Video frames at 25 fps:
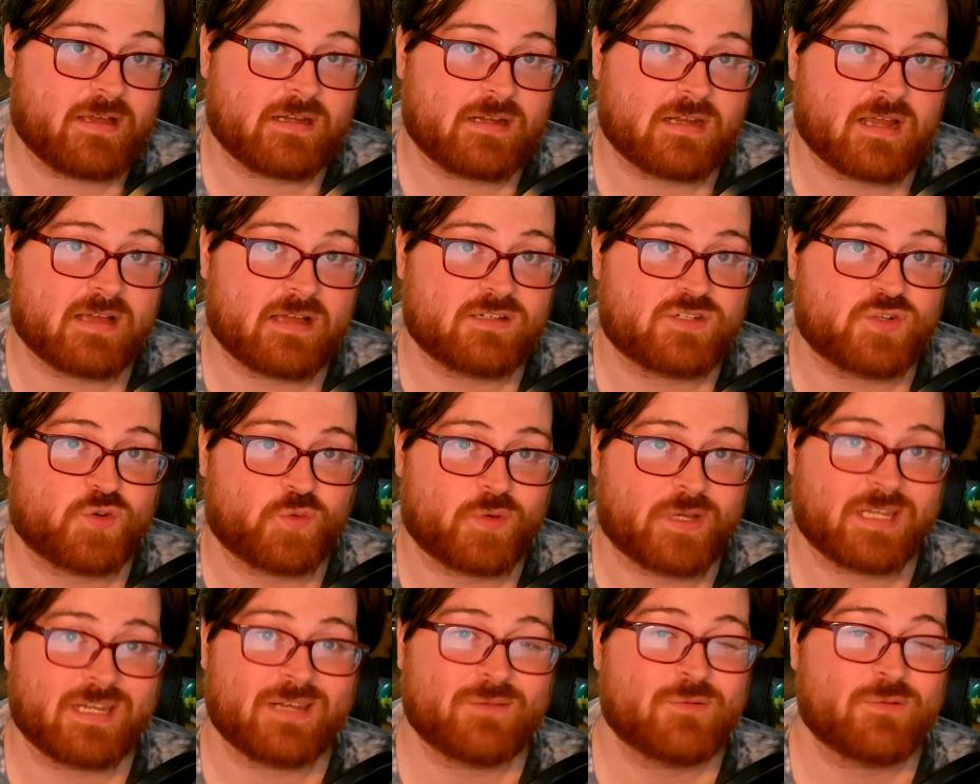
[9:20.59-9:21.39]
Knight to
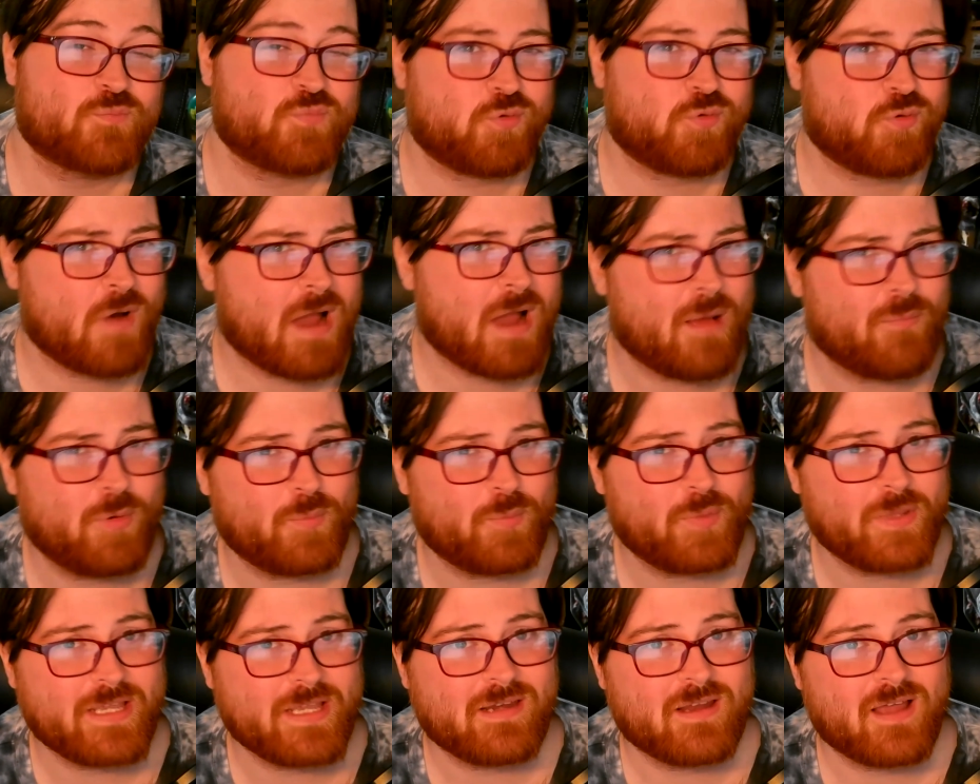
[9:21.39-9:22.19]
win,
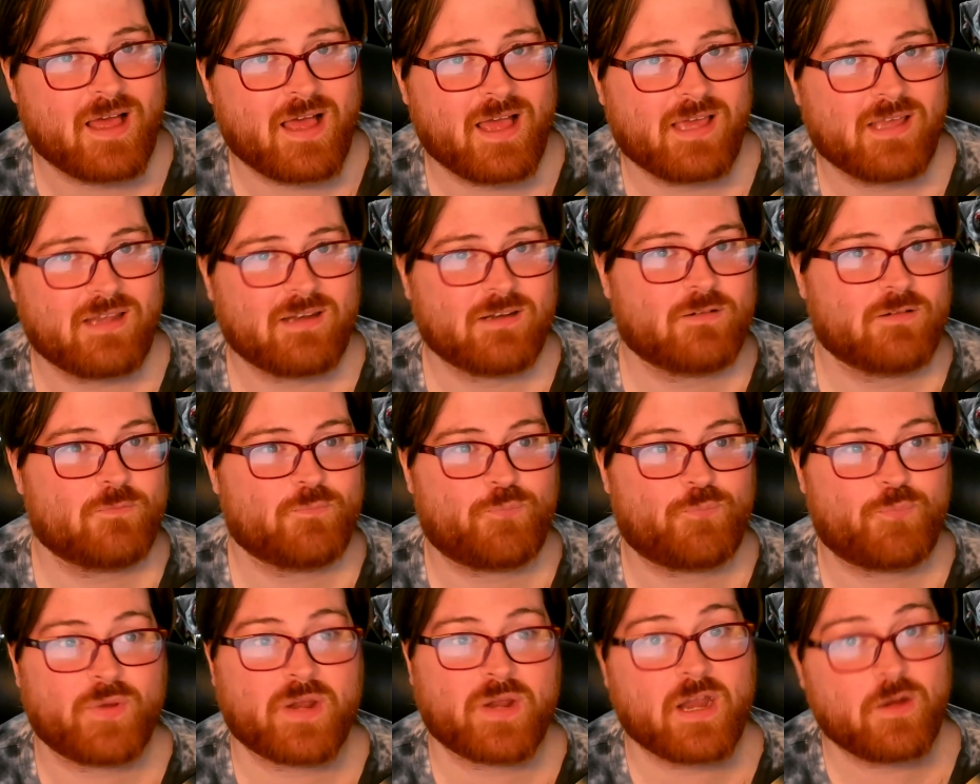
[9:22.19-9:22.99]
probably not,
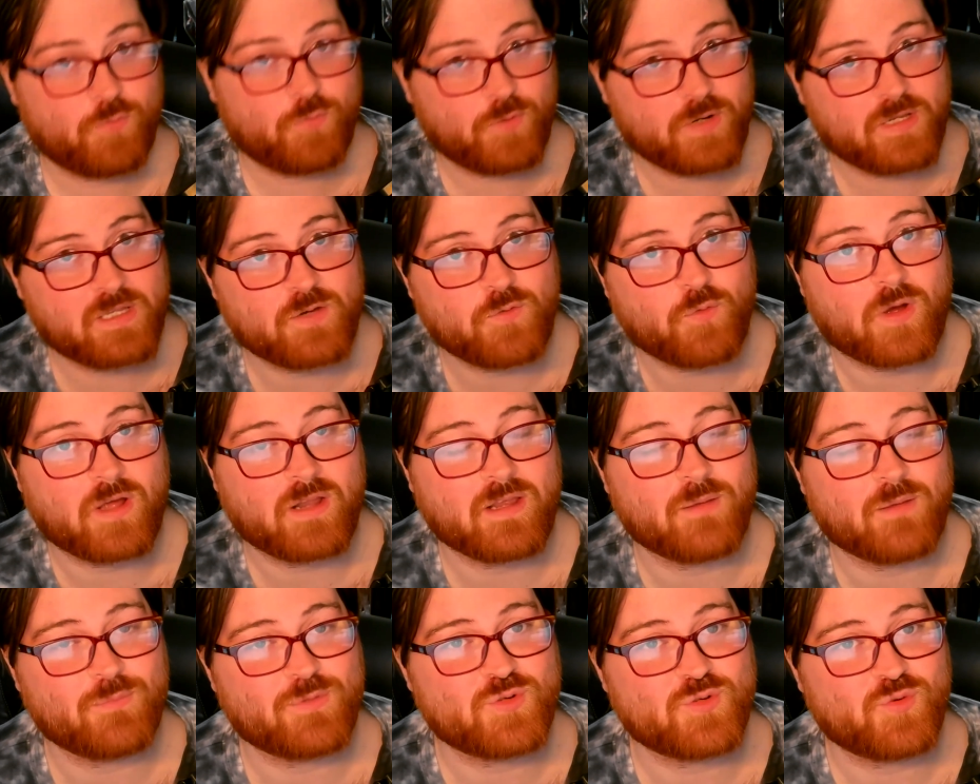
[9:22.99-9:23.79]
but I really
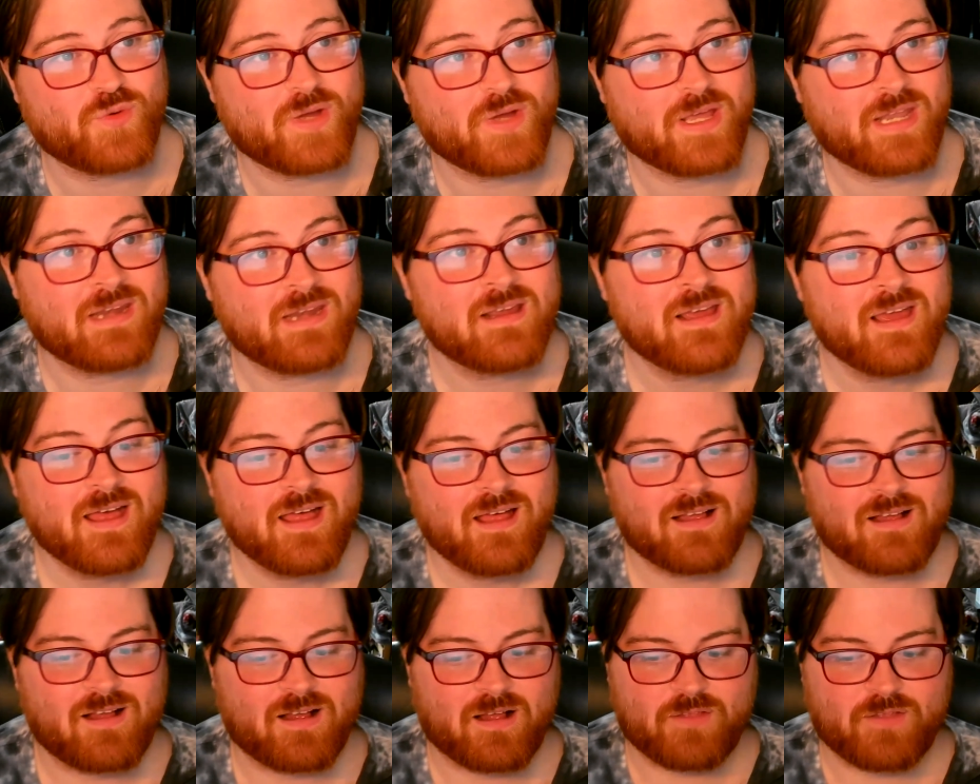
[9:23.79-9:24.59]
want him to win.
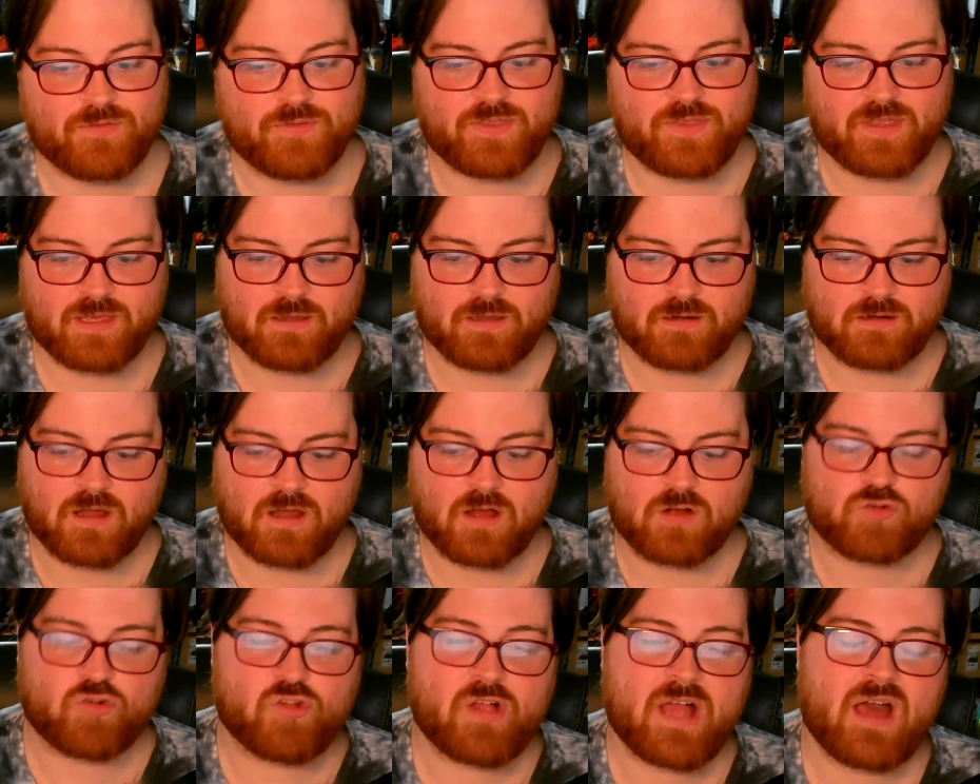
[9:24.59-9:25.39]
Then
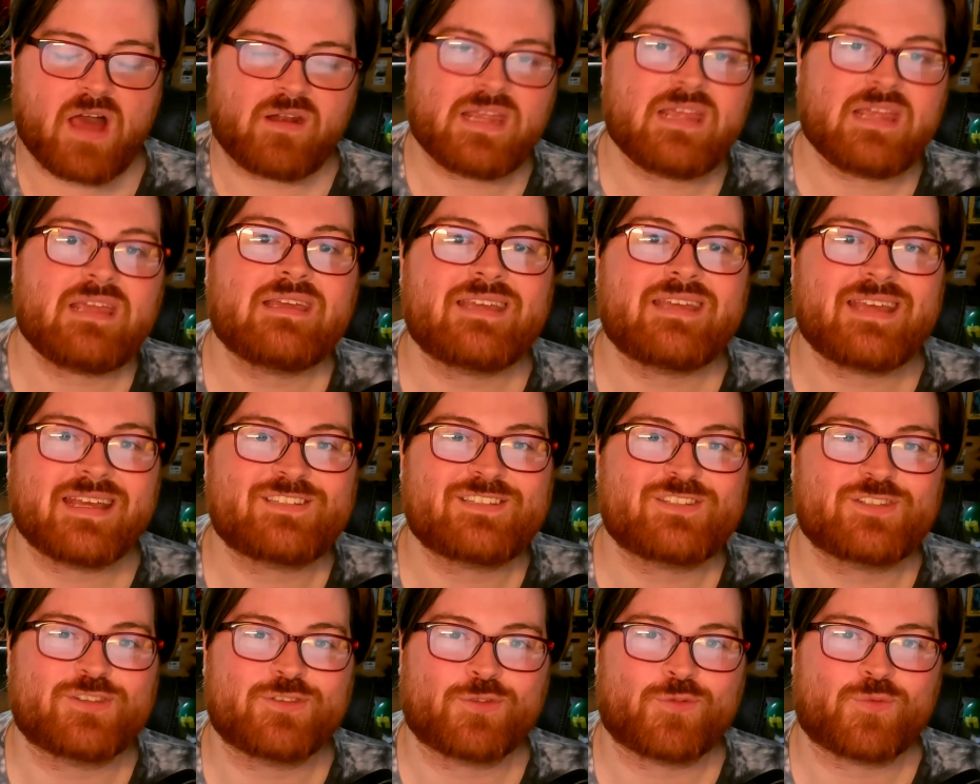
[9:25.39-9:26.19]
Uncle Howdy
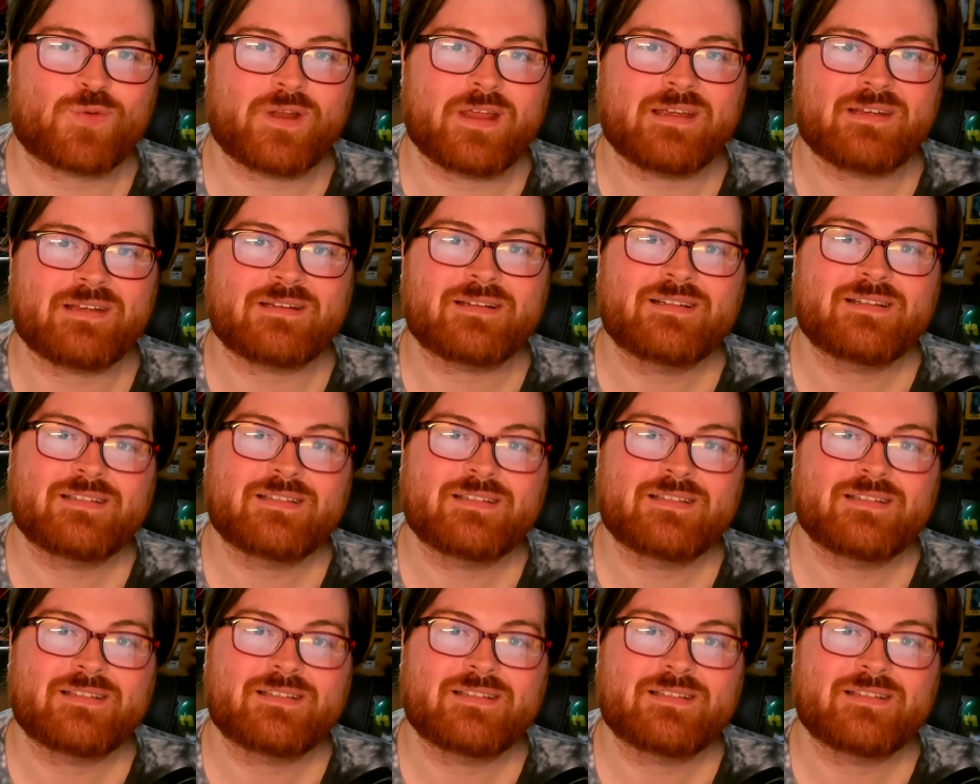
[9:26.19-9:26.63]
gets in the ring,